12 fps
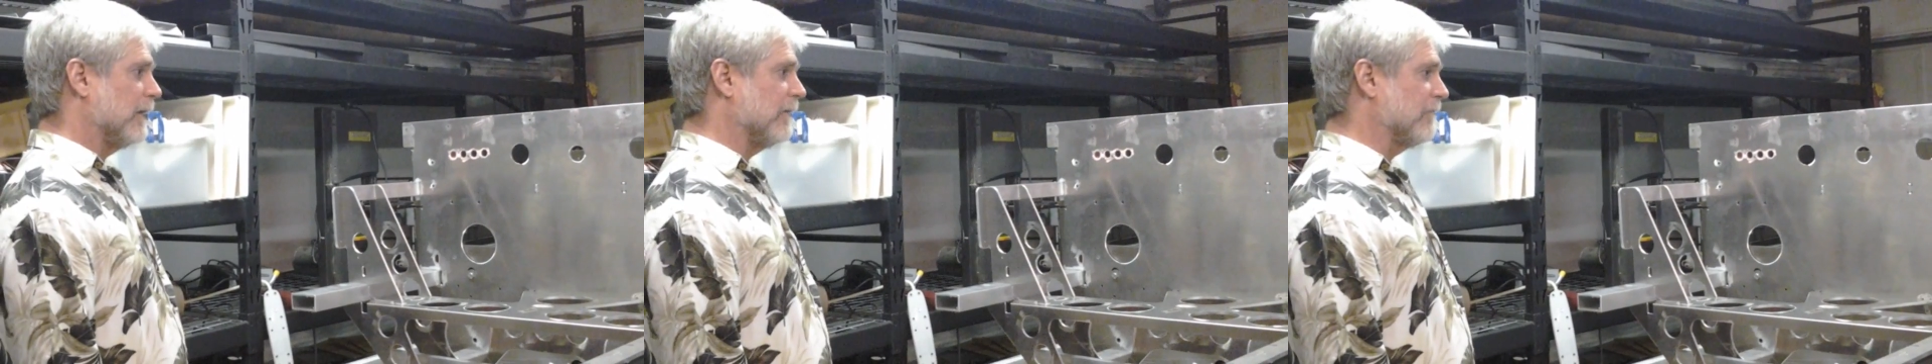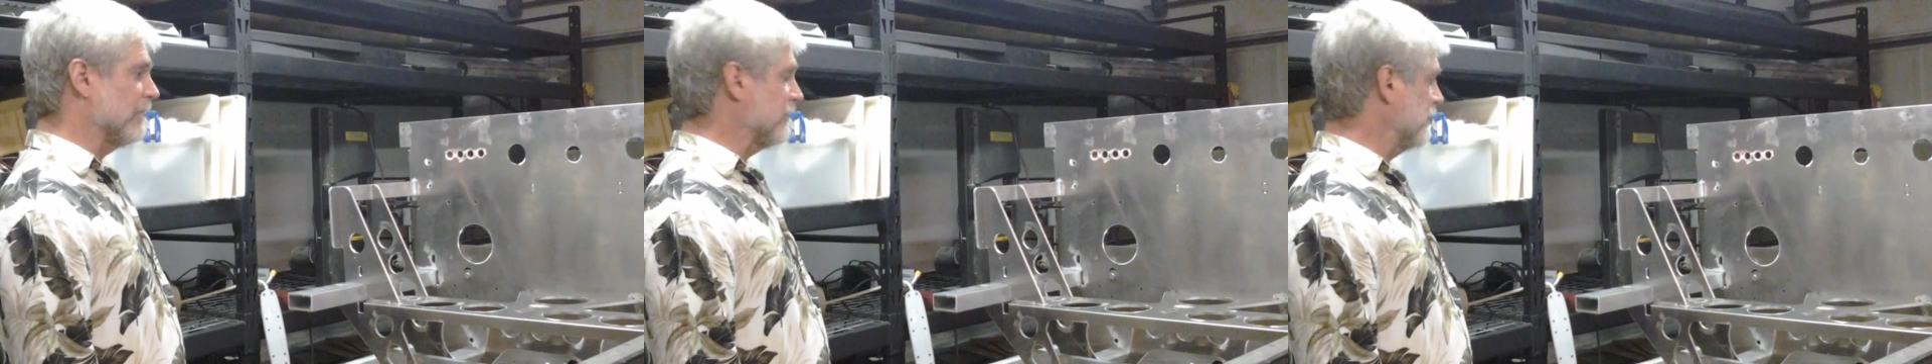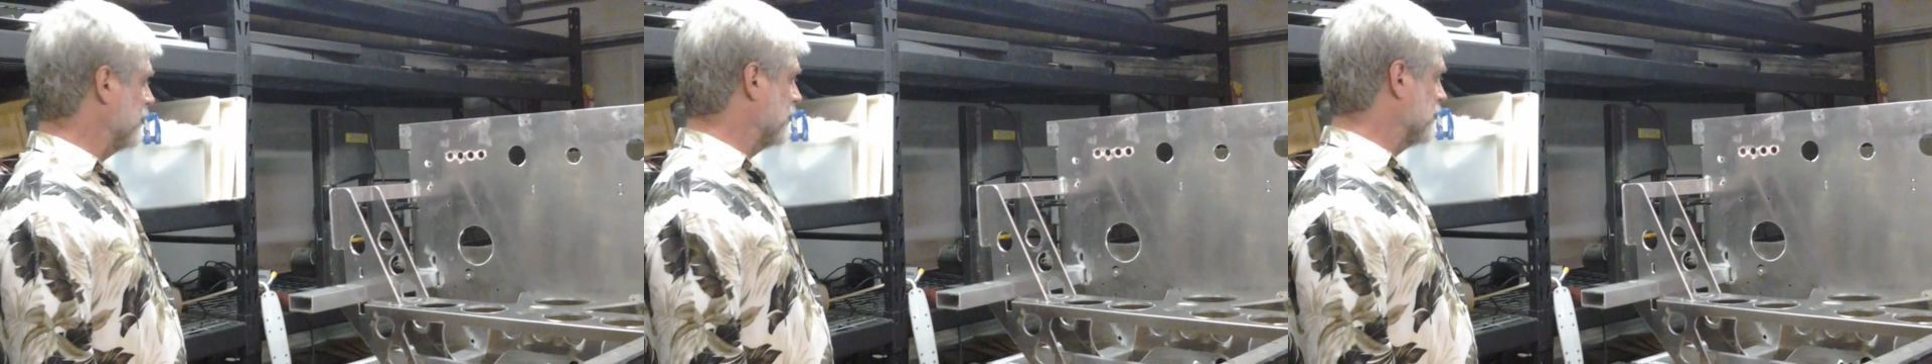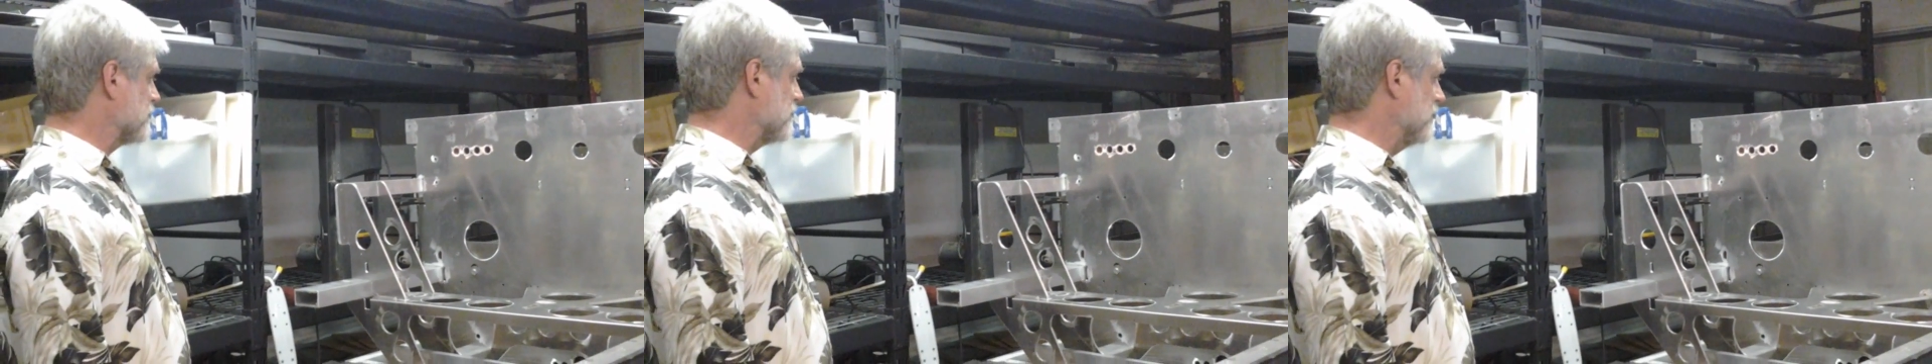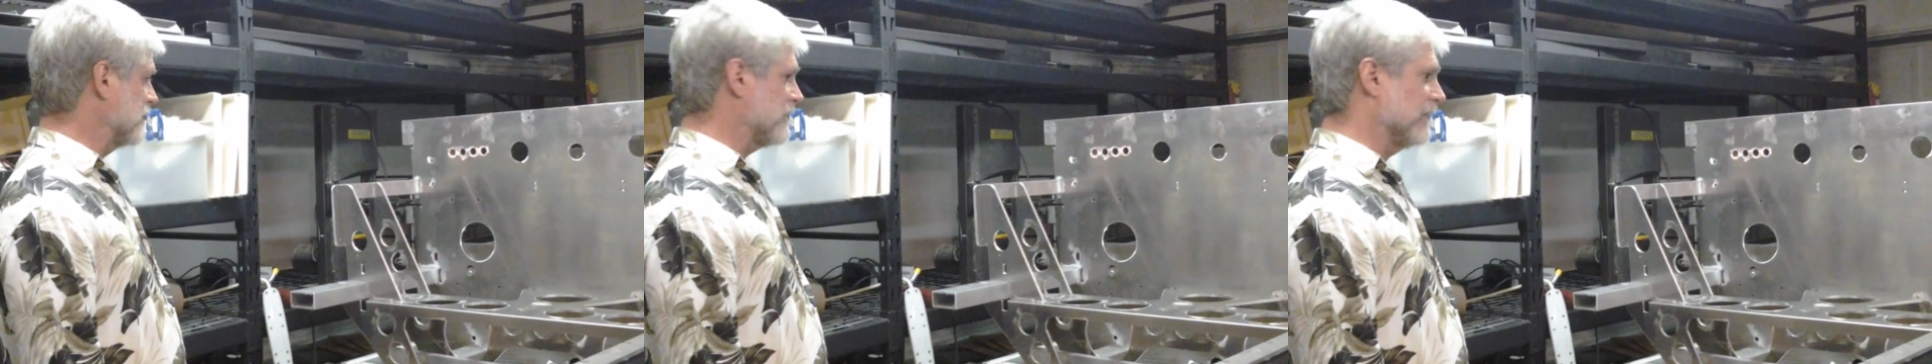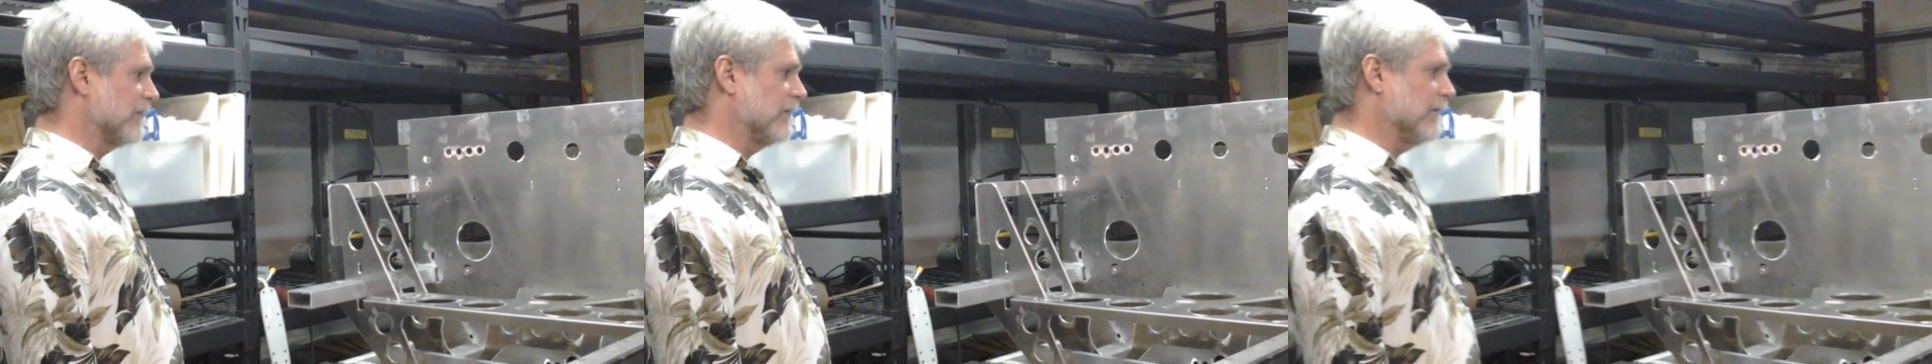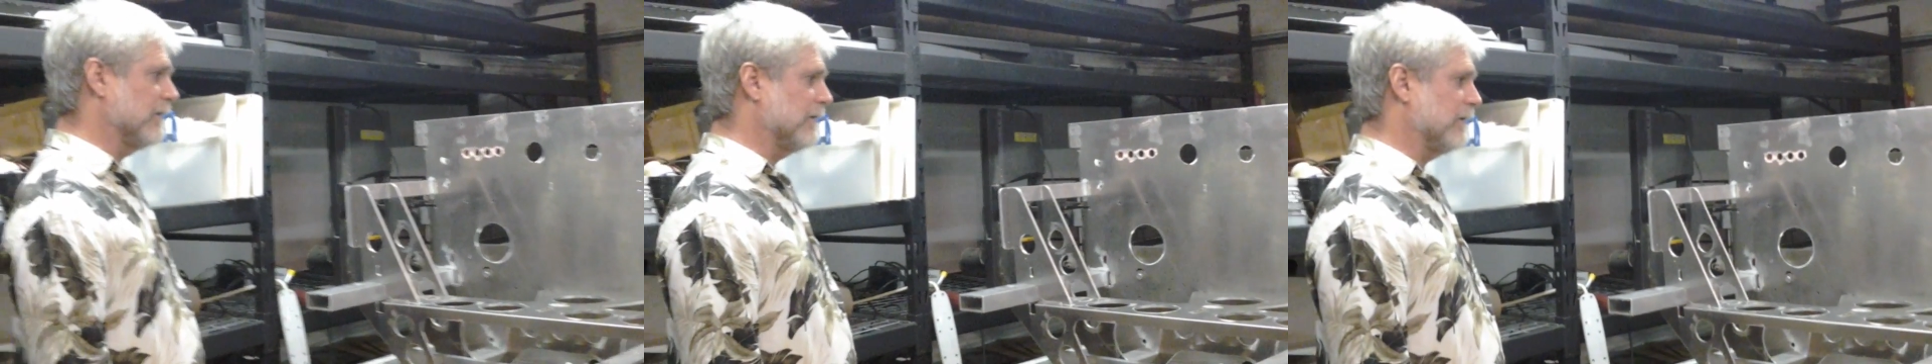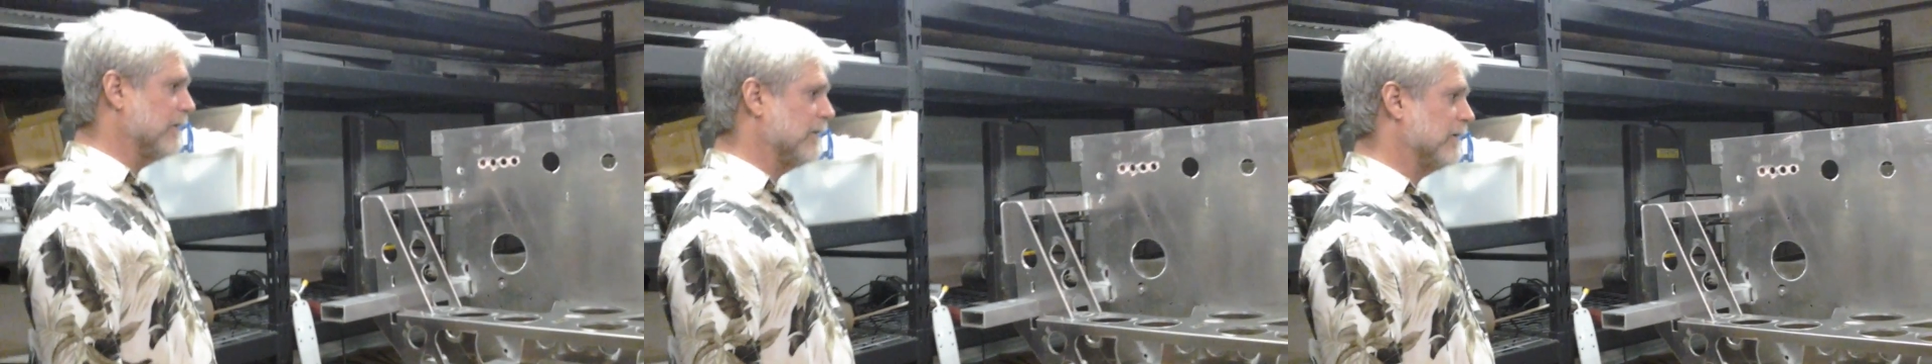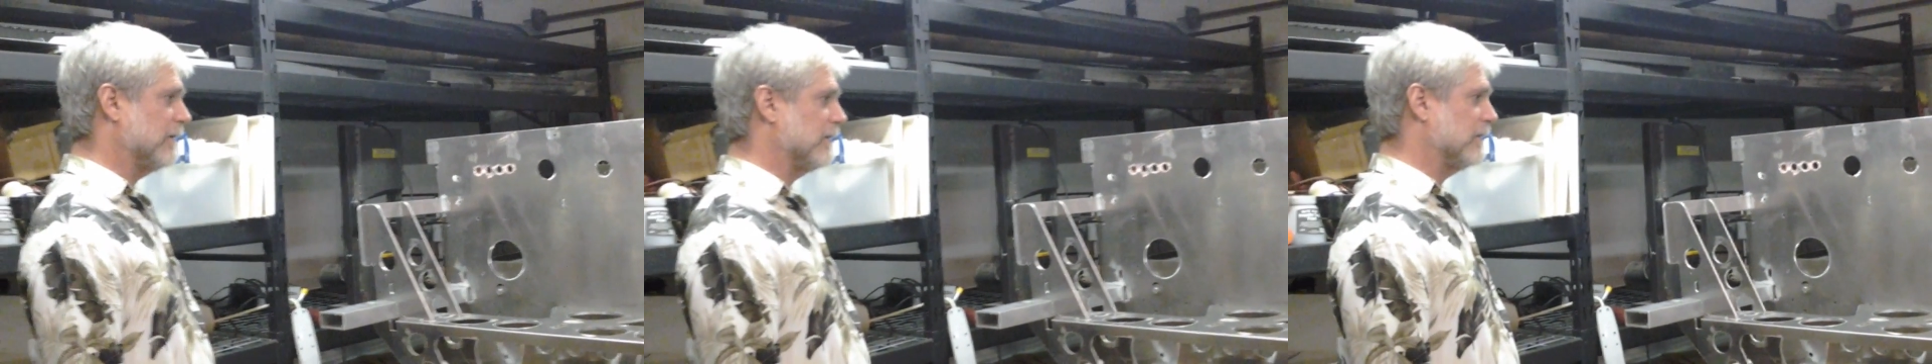Everything is looking good